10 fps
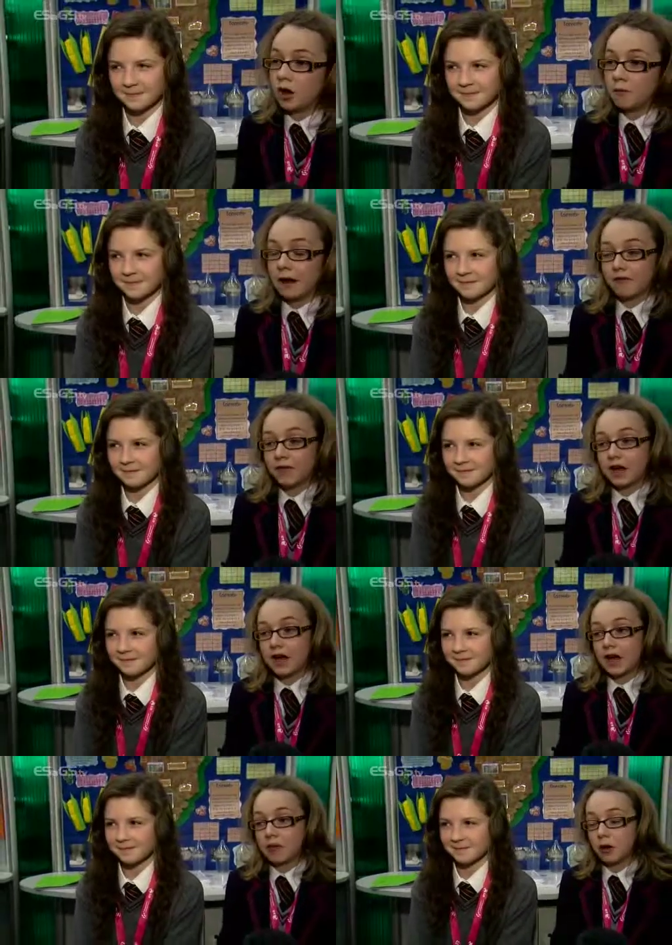Speaker 1: um,
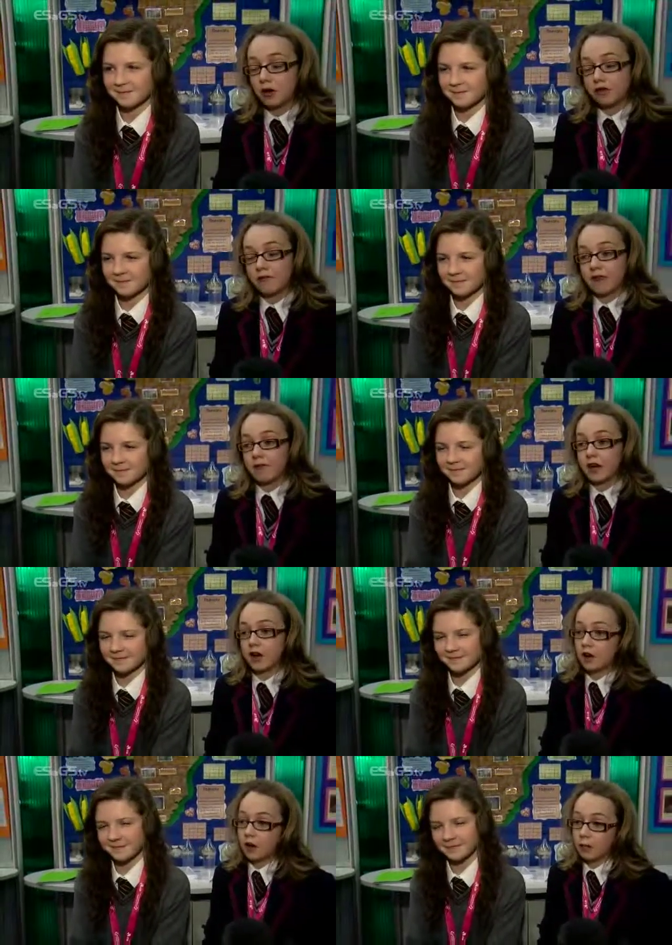Africa, parts of Africa
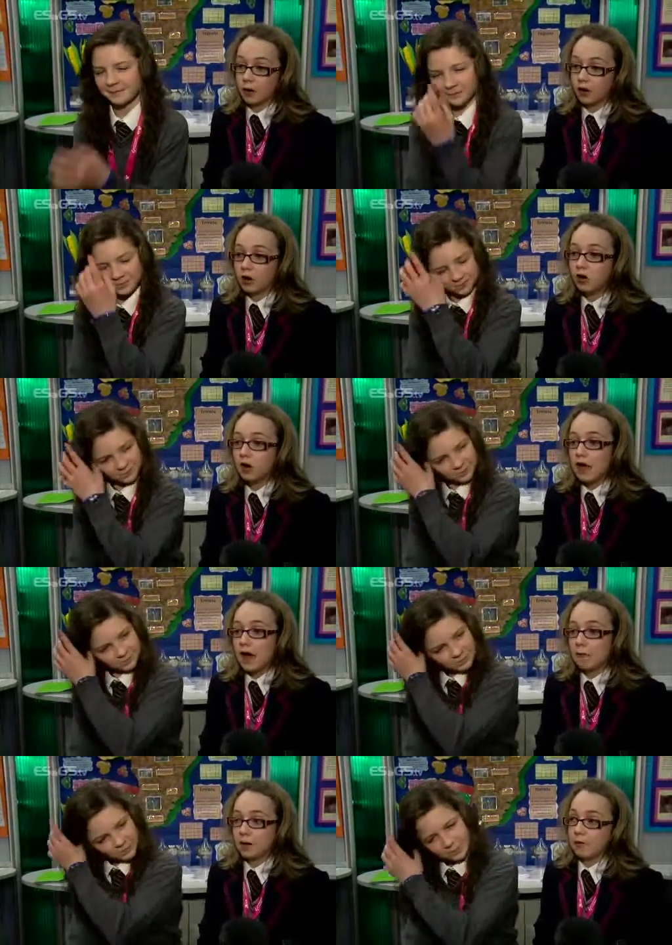are poor,
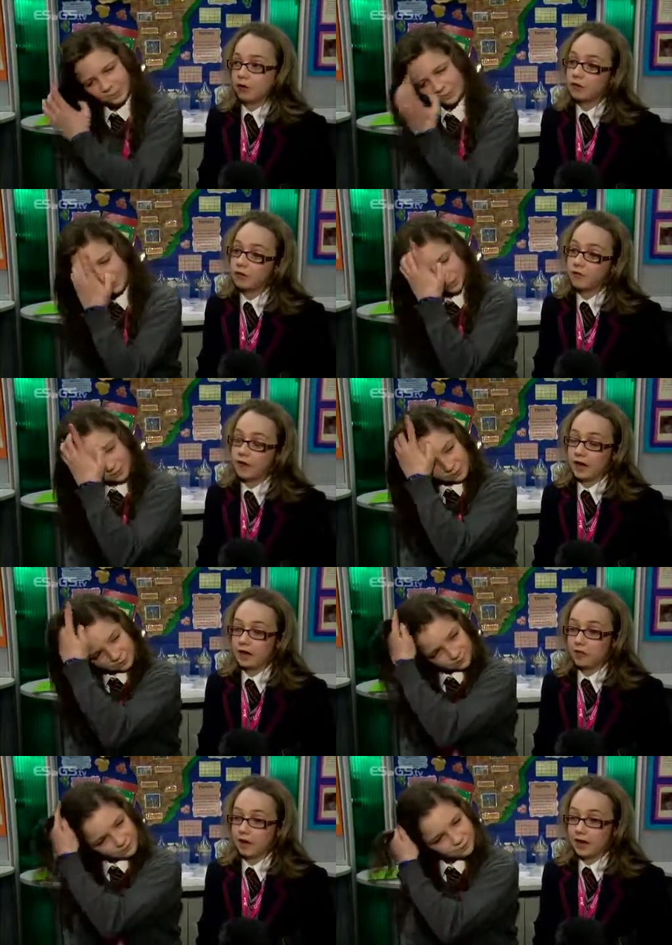and we wanted to
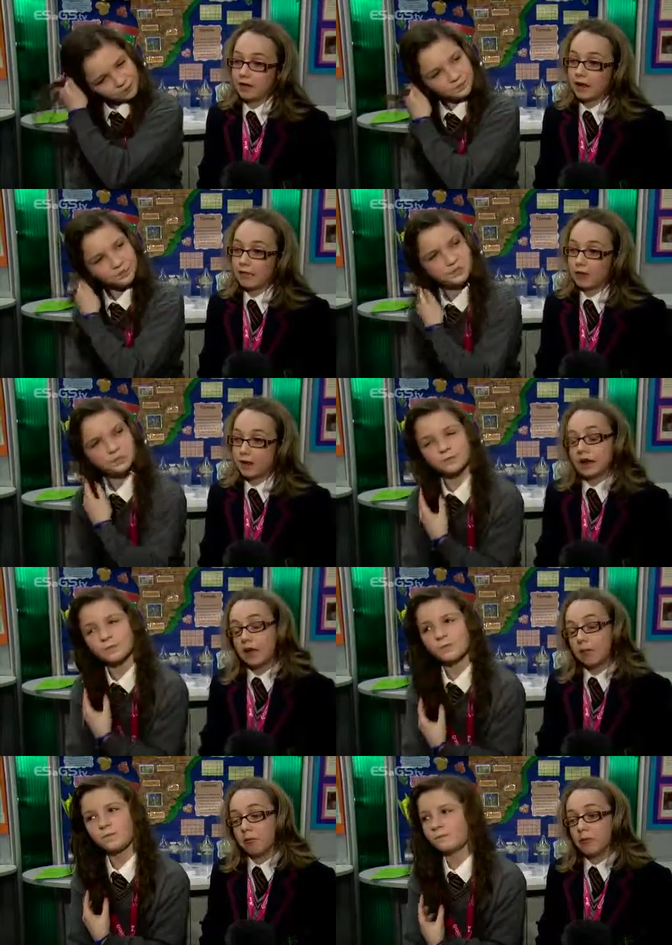find a way that we could
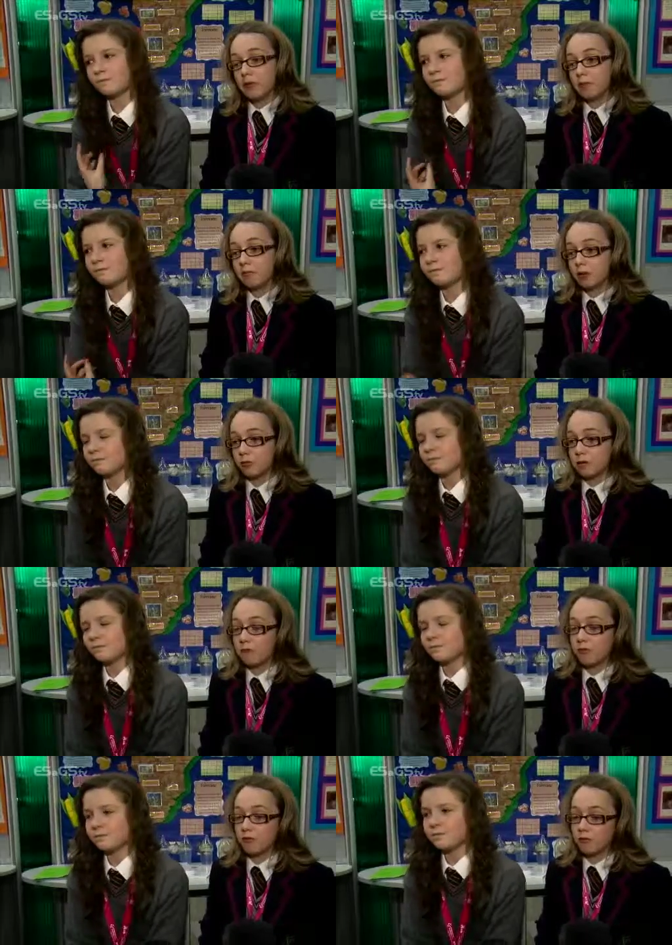help them. Because
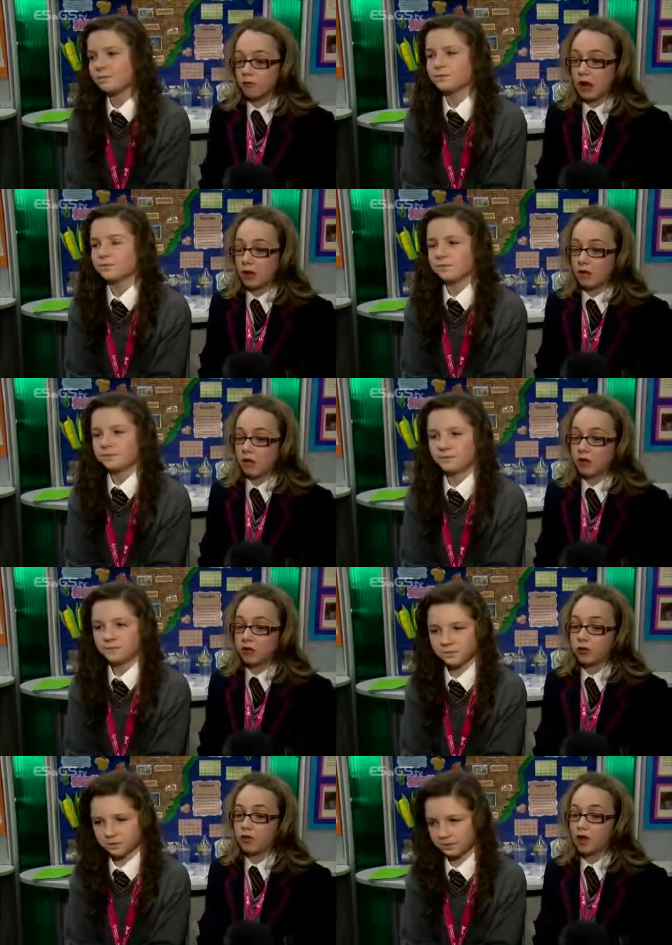we've and we've
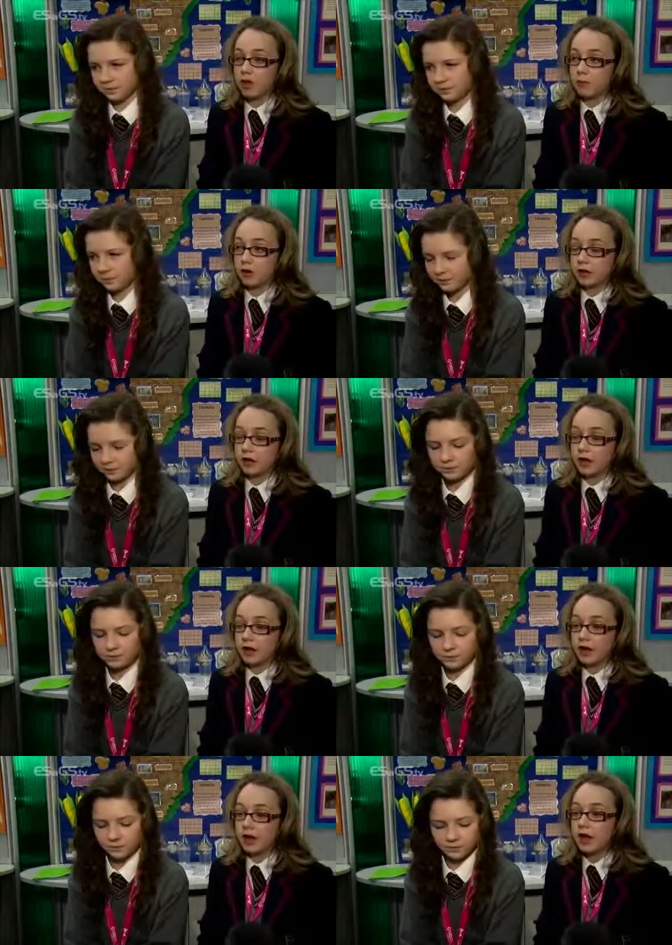also found about a
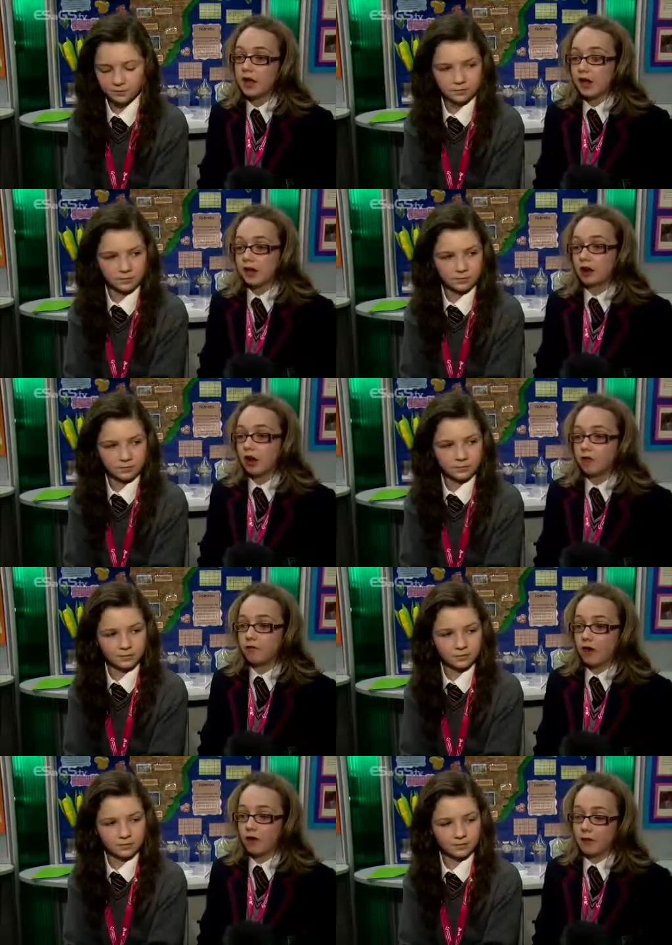charity. It's called
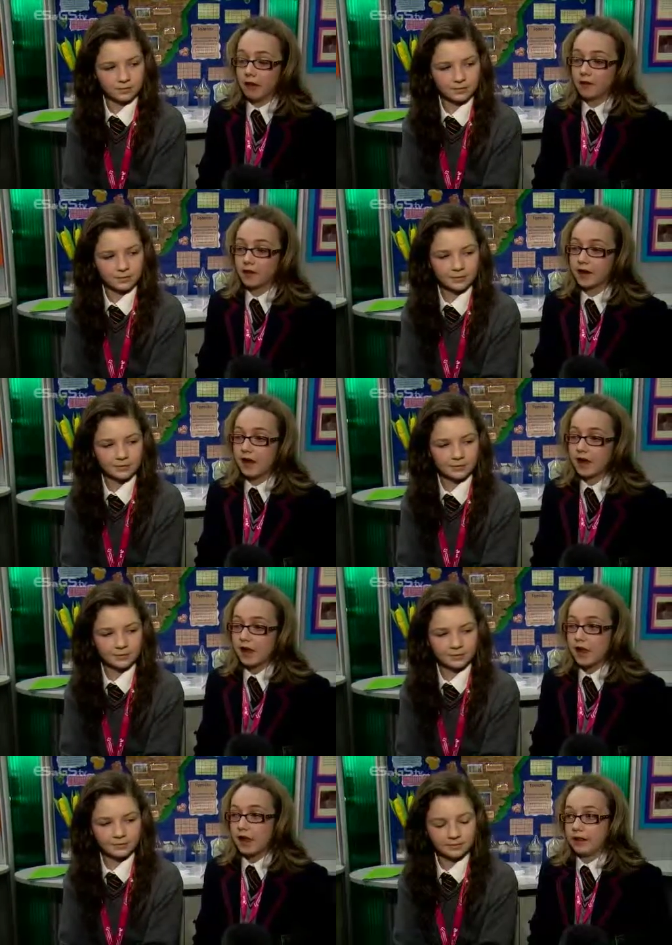Farm Africa,
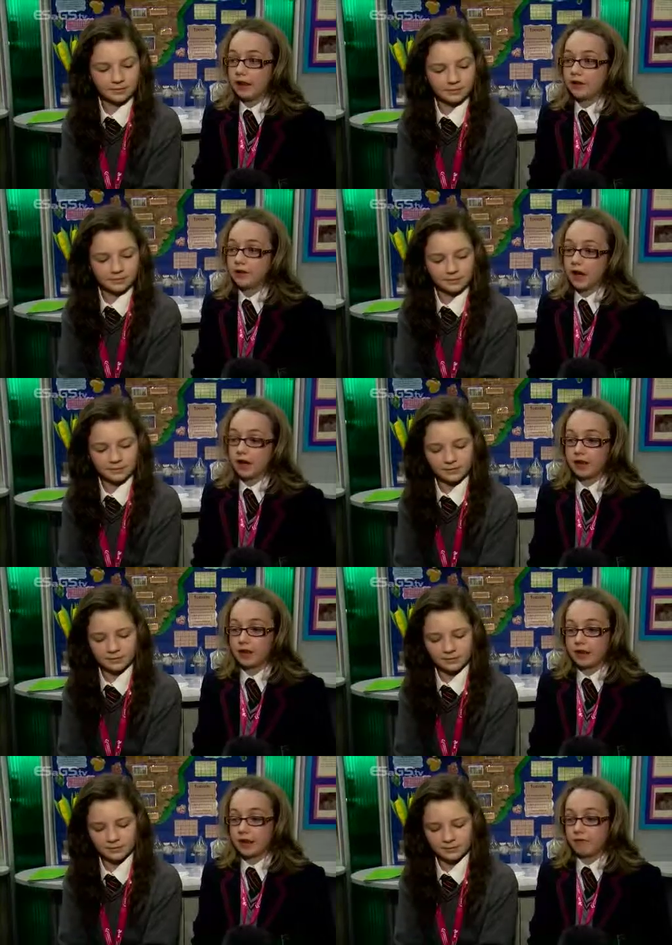and they're a
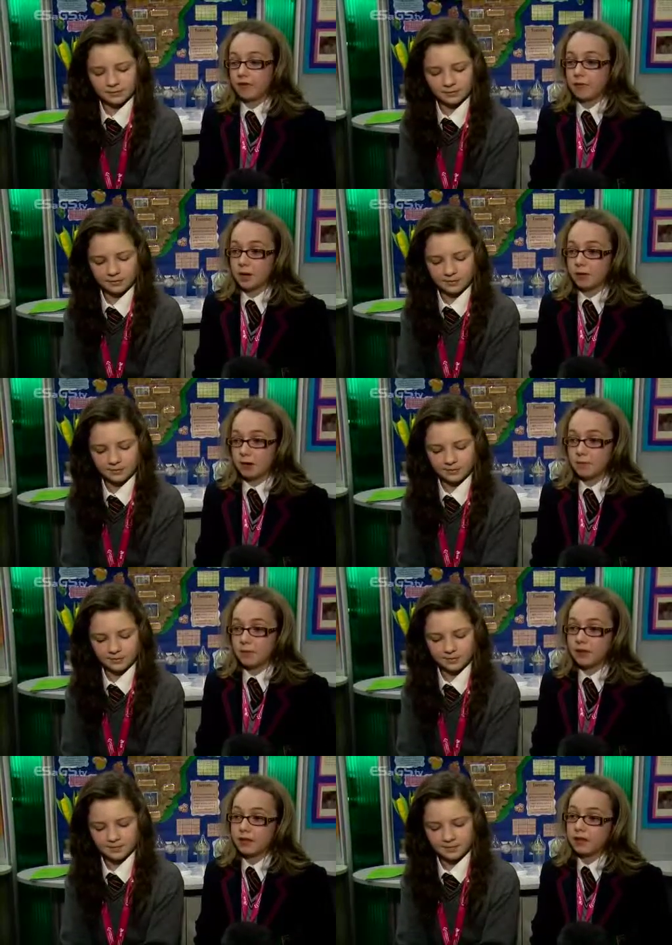charity that gives them
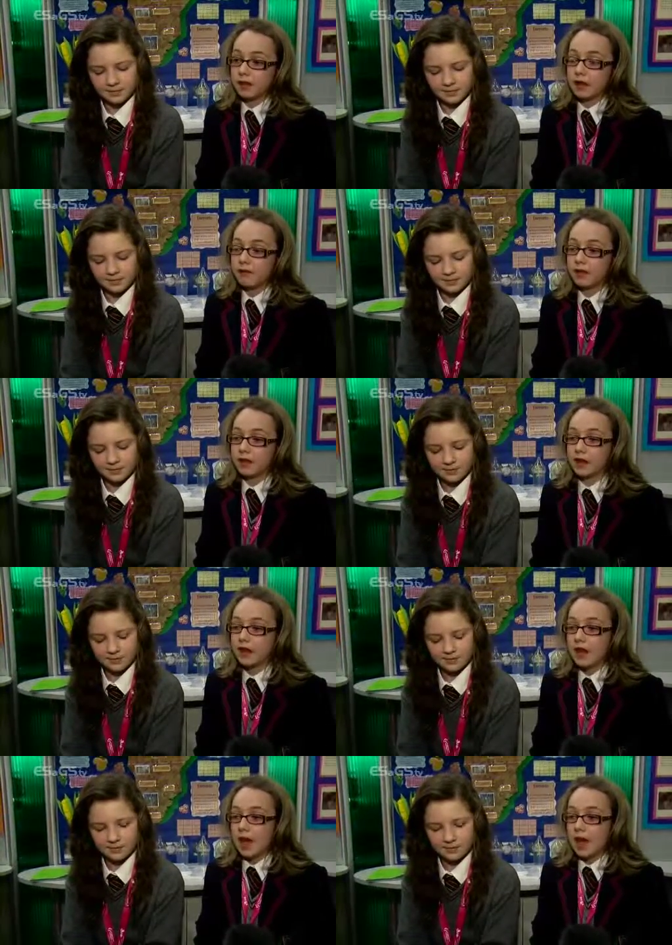equipment and everything.